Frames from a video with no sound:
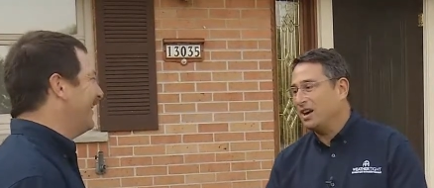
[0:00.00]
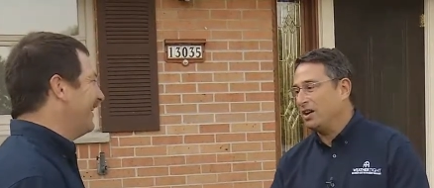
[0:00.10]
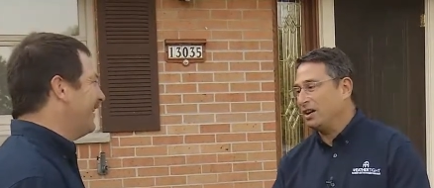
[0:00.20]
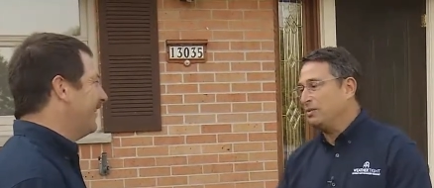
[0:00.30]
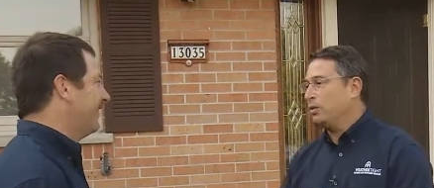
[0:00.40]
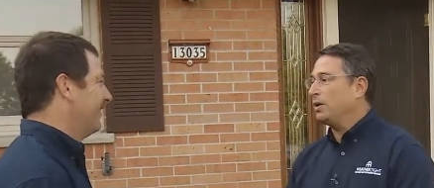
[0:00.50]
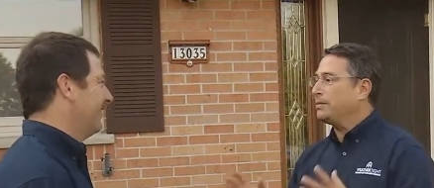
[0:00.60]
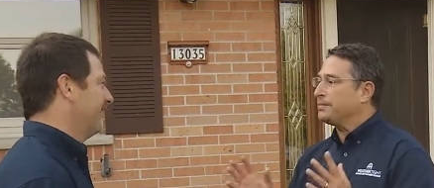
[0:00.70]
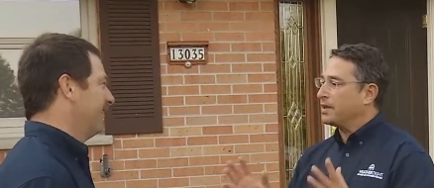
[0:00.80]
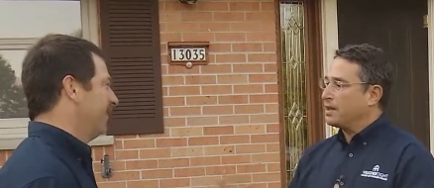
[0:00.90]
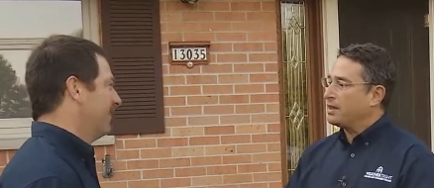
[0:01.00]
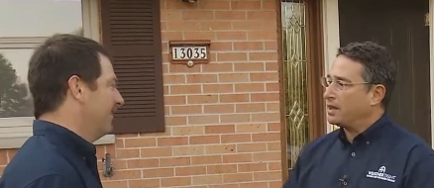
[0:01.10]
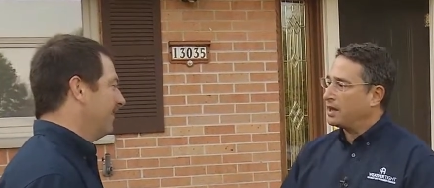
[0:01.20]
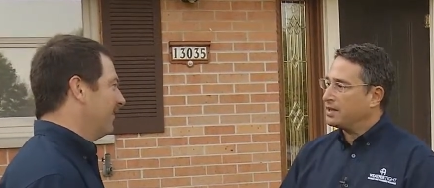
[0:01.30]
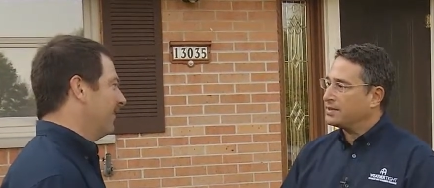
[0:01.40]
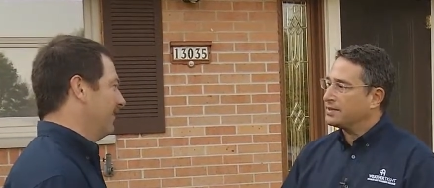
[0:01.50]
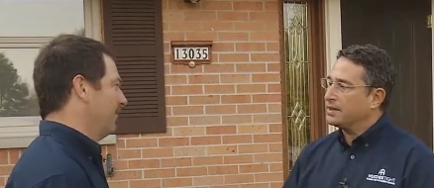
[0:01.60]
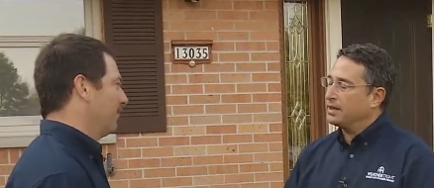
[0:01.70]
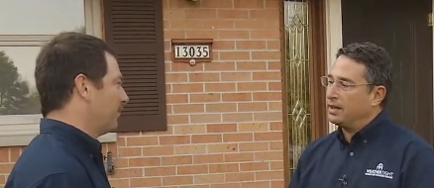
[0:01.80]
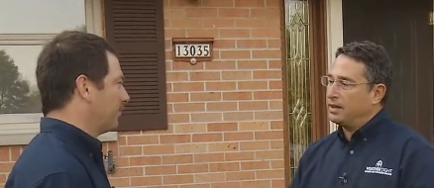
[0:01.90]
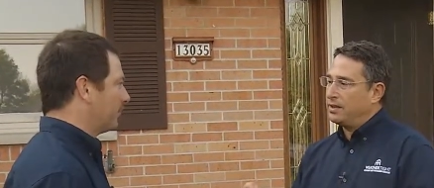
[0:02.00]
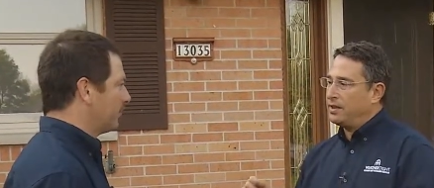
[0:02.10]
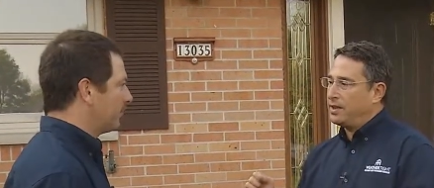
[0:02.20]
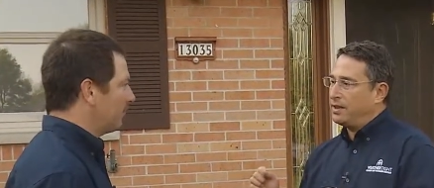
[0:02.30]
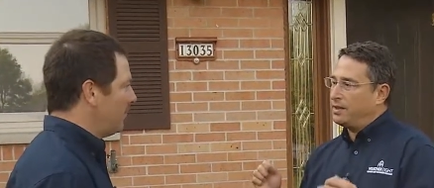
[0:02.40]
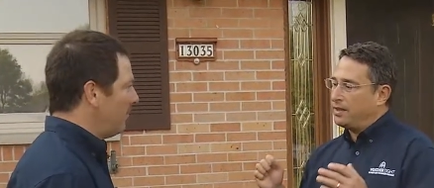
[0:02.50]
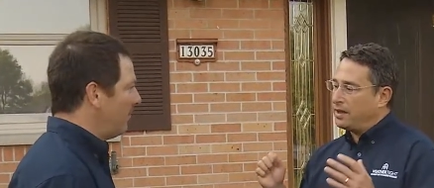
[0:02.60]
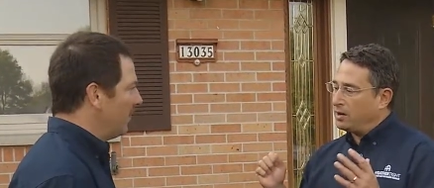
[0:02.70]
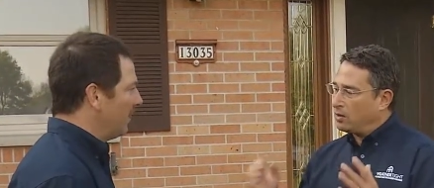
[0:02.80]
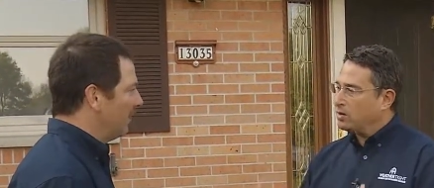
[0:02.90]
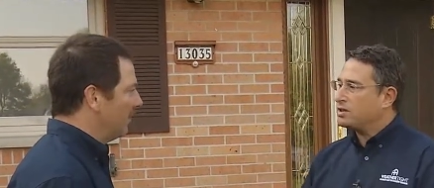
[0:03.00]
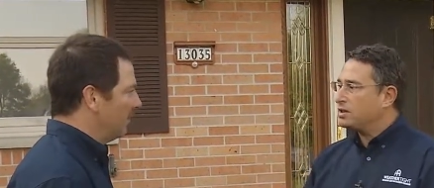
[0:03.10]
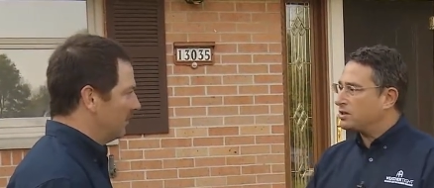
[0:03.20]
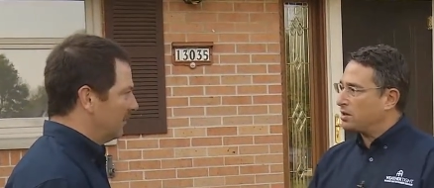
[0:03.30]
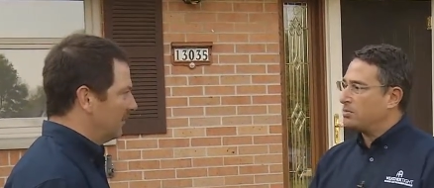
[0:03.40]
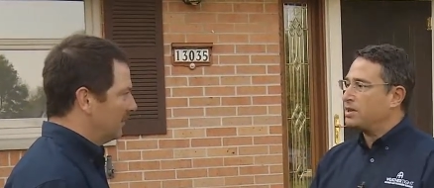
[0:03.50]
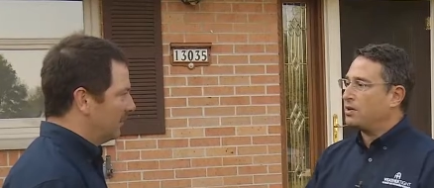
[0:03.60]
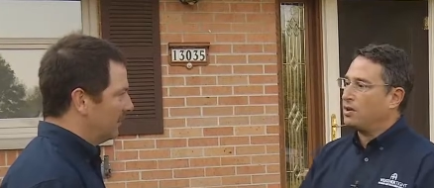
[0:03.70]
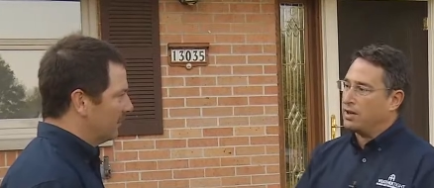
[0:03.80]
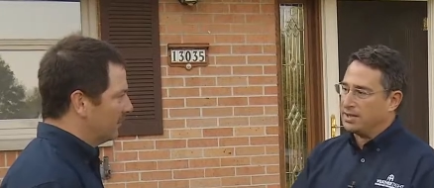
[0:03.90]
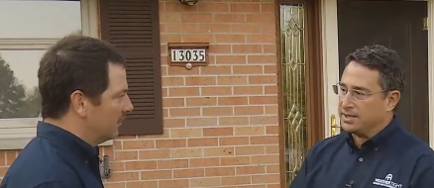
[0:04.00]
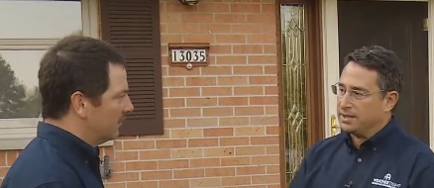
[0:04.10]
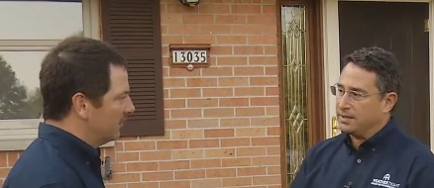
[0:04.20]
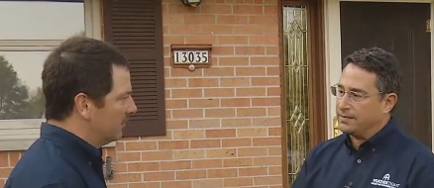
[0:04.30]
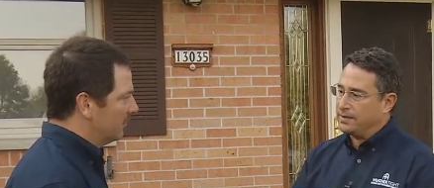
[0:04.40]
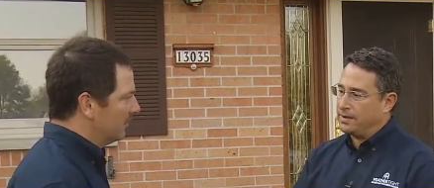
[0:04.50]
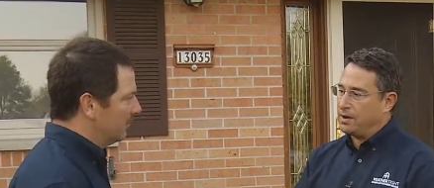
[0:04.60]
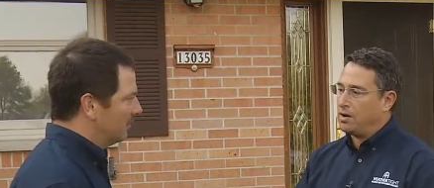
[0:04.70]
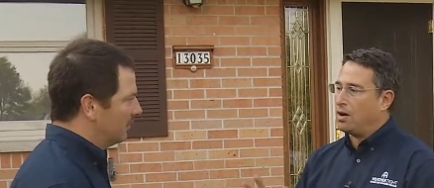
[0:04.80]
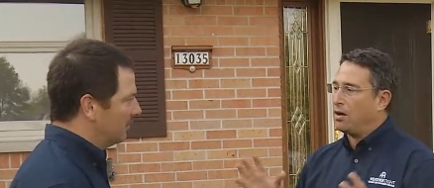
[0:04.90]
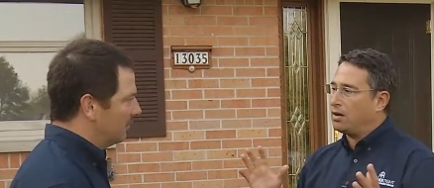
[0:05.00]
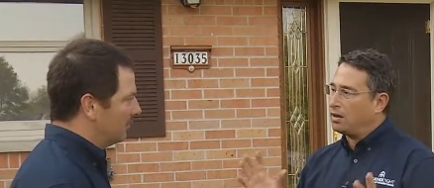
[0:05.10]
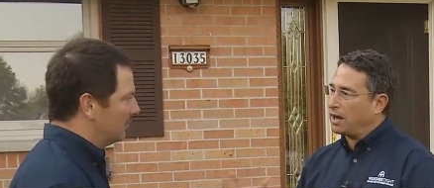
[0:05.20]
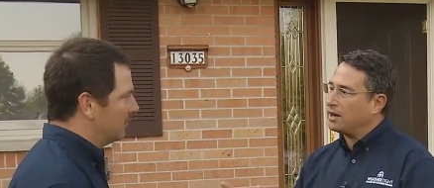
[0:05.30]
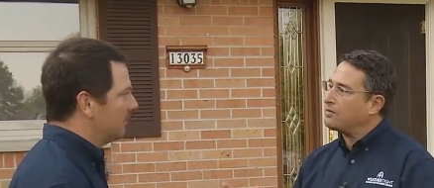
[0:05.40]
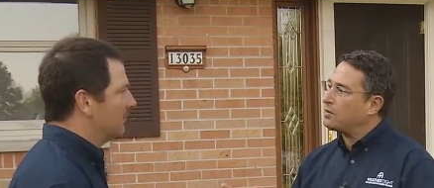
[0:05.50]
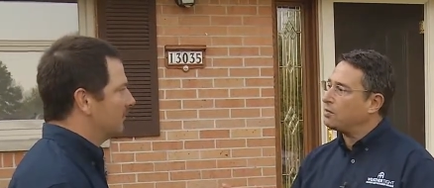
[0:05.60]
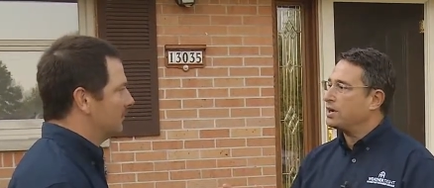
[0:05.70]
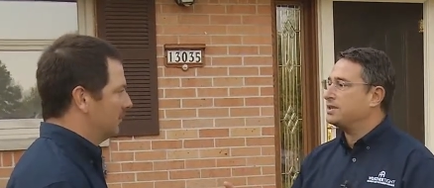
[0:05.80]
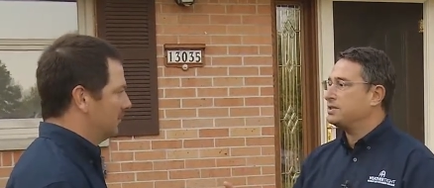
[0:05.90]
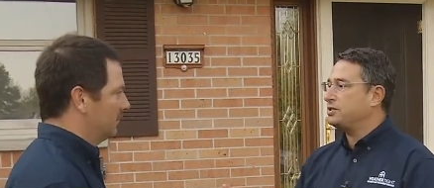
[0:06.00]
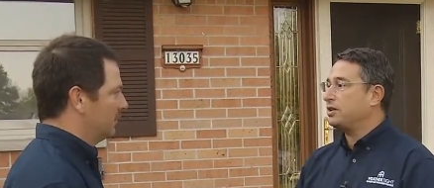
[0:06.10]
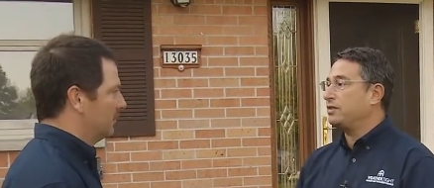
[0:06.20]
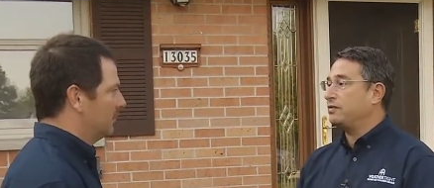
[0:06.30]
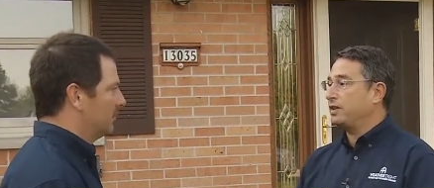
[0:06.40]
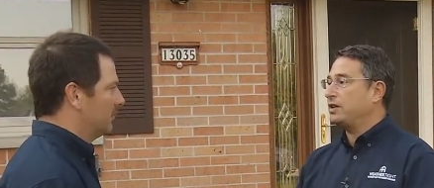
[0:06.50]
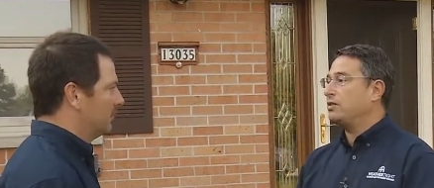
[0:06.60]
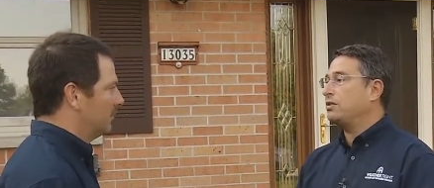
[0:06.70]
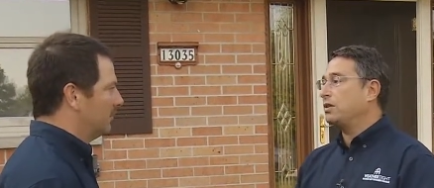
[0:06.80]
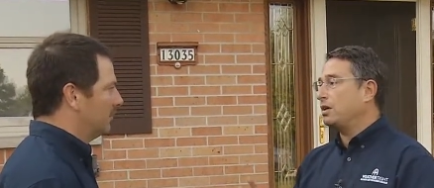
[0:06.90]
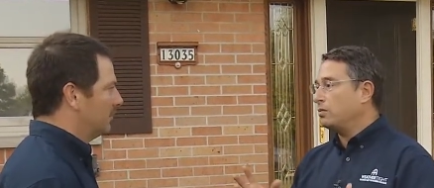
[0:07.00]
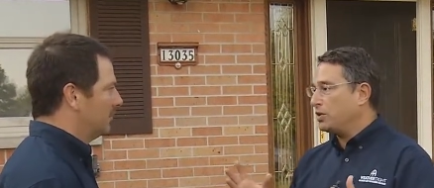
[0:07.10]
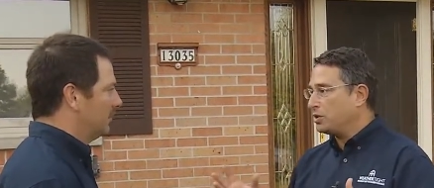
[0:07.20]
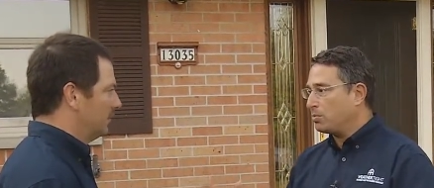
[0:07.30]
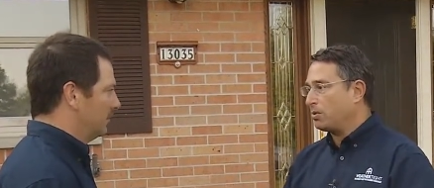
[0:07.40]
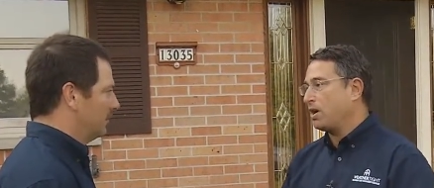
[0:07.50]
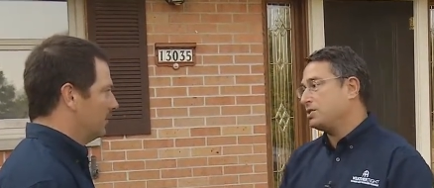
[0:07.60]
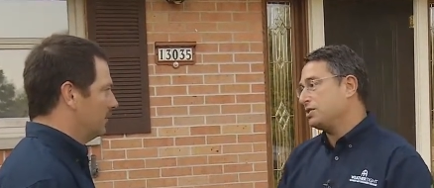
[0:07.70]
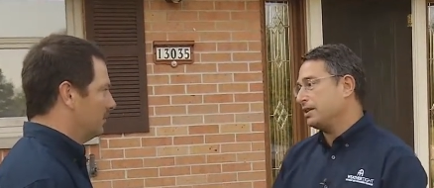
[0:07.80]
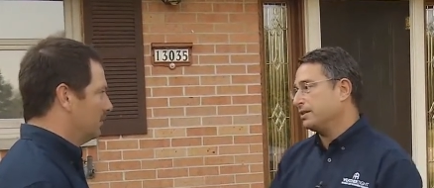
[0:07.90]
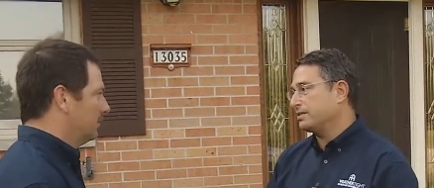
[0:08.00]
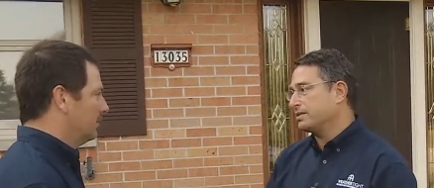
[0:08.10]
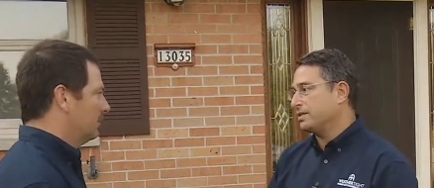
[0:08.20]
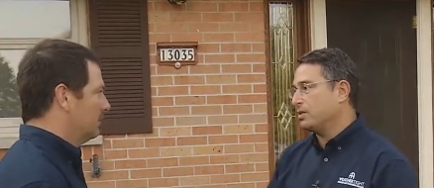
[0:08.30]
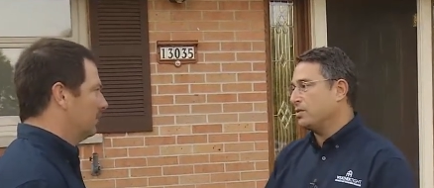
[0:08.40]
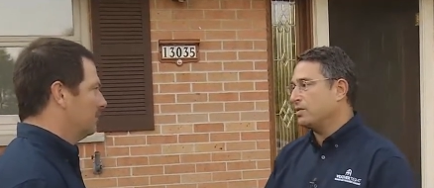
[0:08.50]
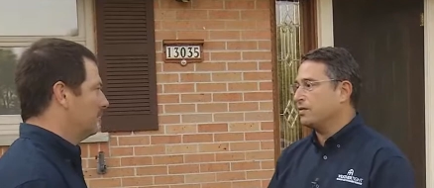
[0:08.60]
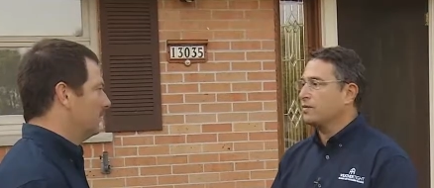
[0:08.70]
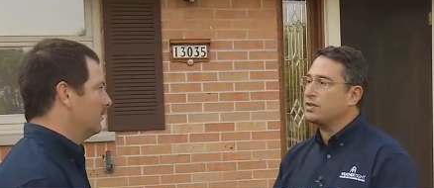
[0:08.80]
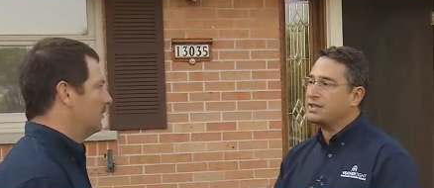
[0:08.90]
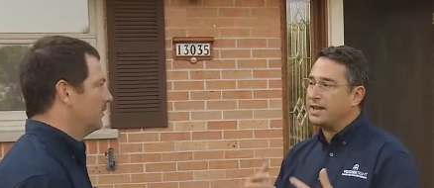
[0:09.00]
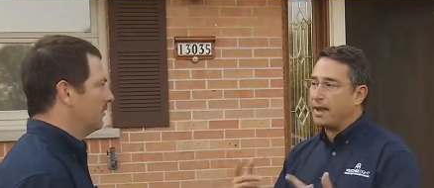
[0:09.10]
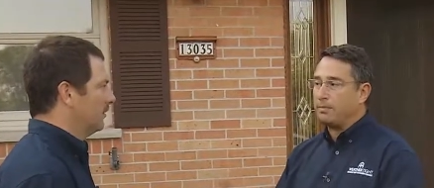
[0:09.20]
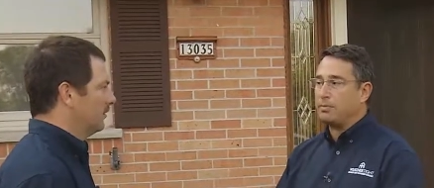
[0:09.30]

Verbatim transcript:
Speaker 1: All right. Well, thing is, in order to determine the cost, there are a lot of different ways that you configure a window project. So the first step